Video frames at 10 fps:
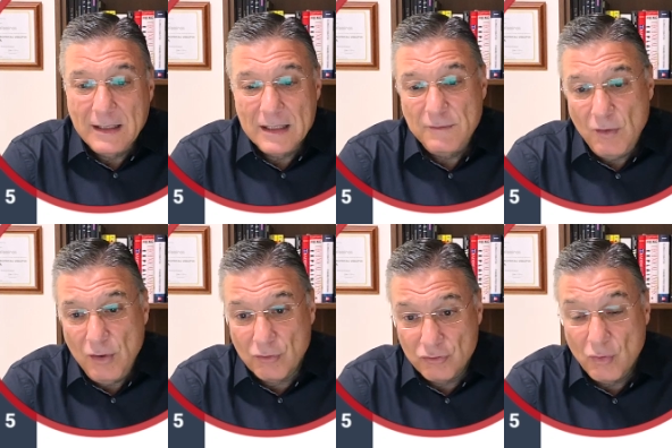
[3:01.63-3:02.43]
as
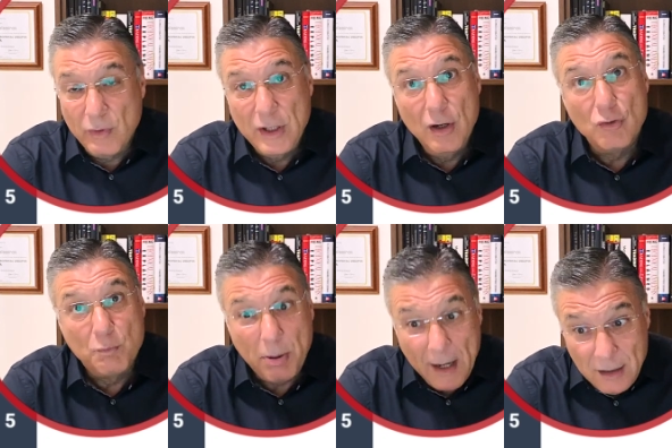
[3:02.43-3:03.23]
follows. We close
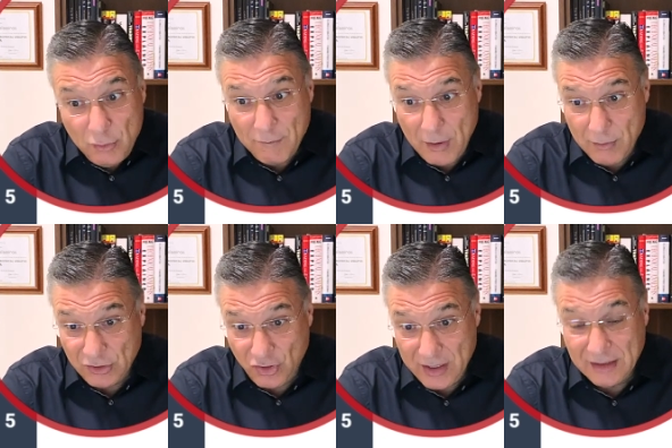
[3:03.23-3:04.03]
part of our
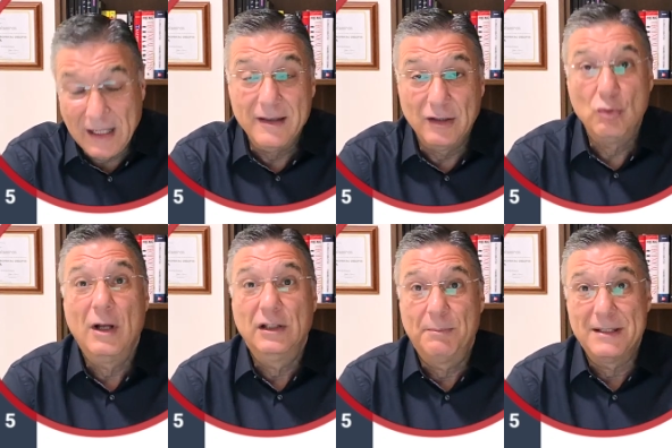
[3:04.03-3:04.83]
trade at the
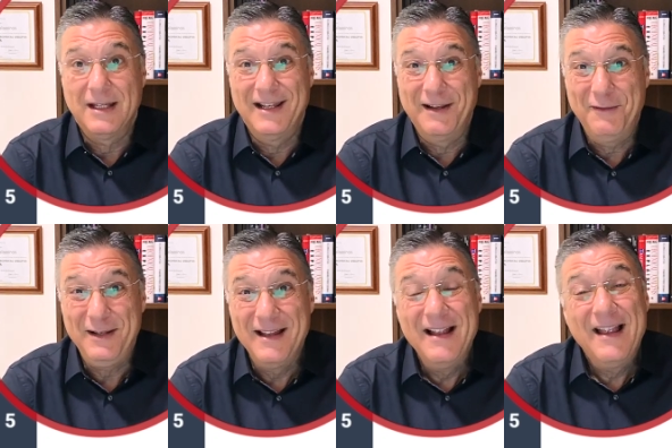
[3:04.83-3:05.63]
200% level
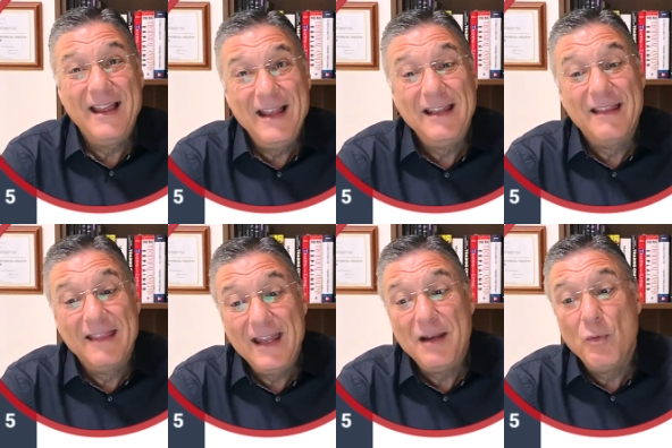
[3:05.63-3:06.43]
and
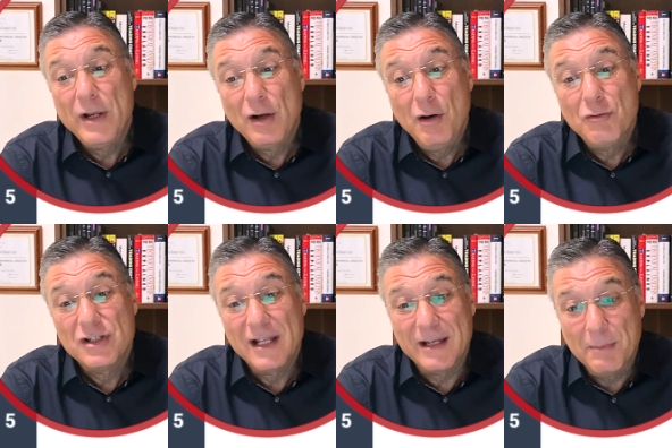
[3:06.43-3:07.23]
then we close
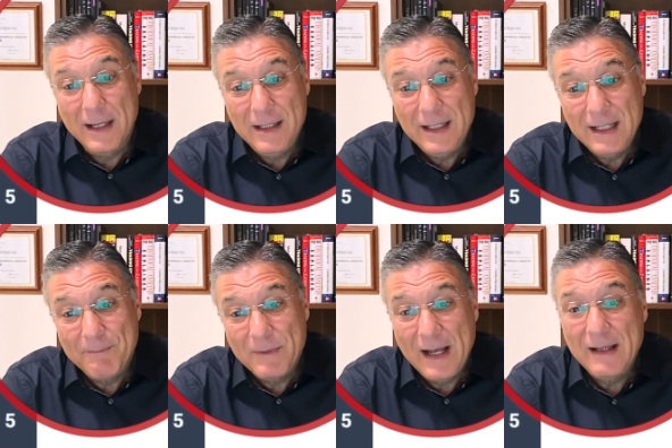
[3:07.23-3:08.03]
the remaining
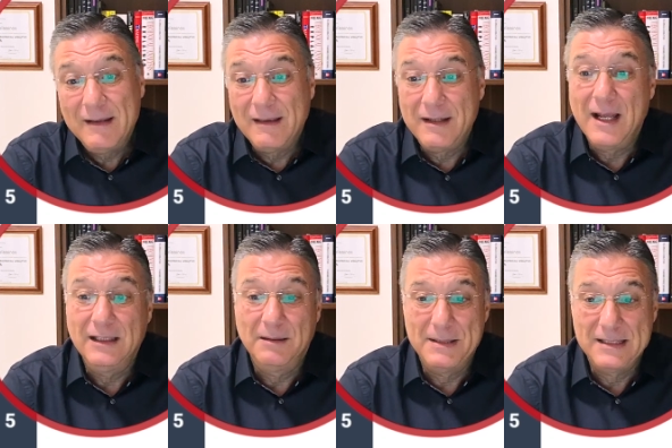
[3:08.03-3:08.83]
at the
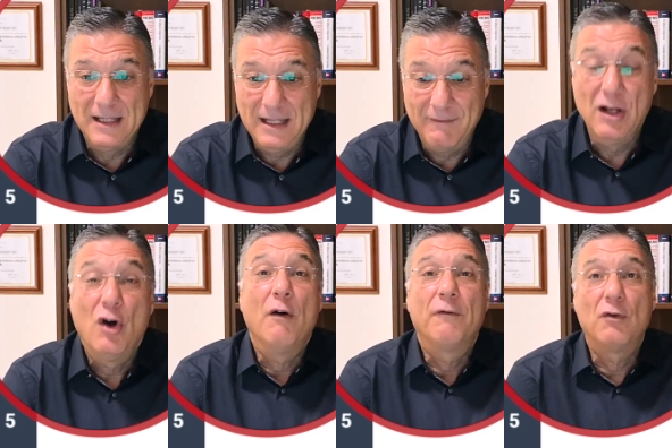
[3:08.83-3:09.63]
300% level. Of